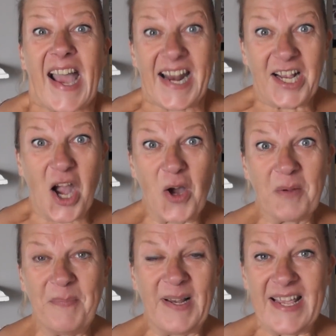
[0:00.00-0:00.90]
And I
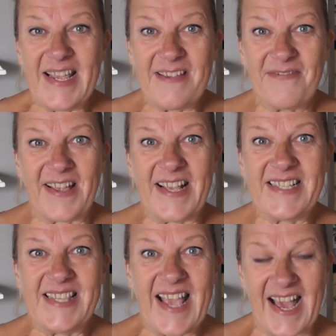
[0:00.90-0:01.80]
can't believe
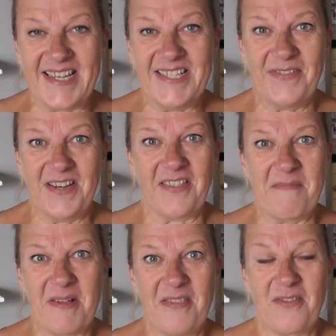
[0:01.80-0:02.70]
it's the end of another
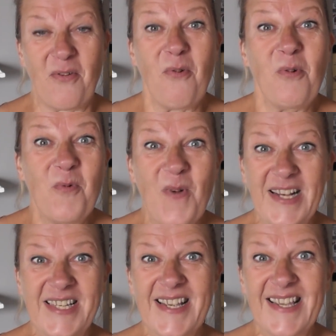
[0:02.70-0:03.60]
month
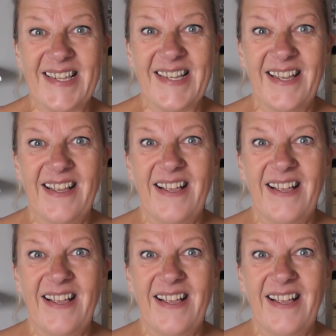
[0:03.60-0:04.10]
already.